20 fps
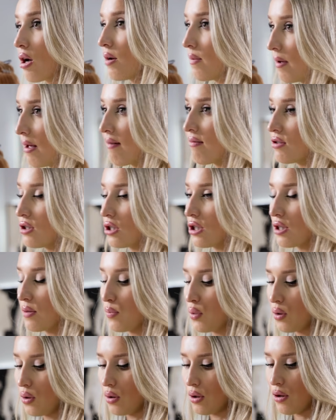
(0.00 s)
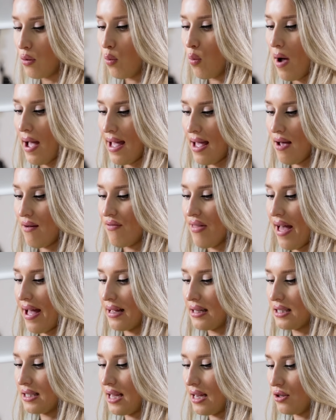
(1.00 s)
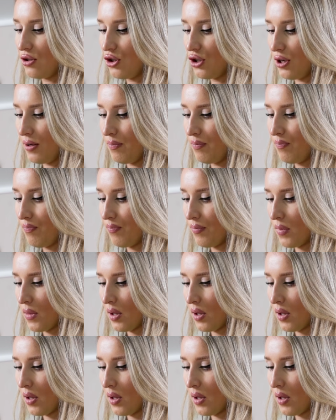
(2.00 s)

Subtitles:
going to be able to support the weight of that extension.